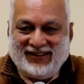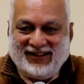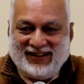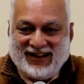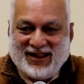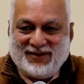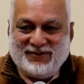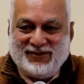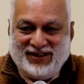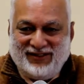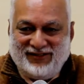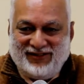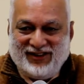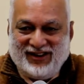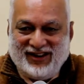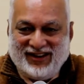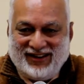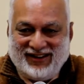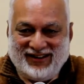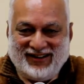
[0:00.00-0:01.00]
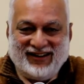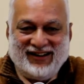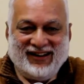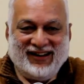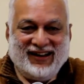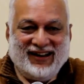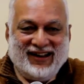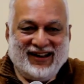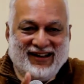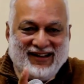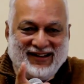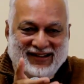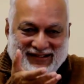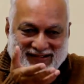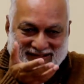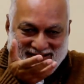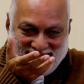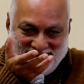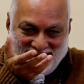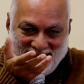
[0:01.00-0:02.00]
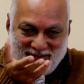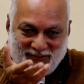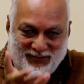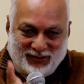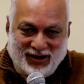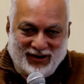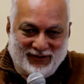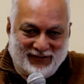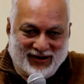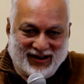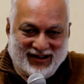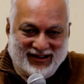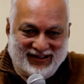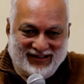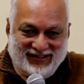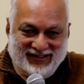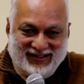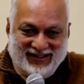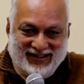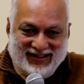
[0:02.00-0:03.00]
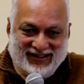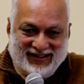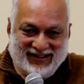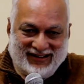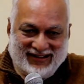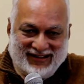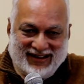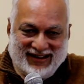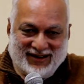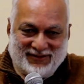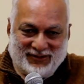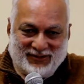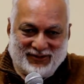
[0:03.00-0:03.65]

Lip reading: that I am an engineer, I am qualified engineer, and I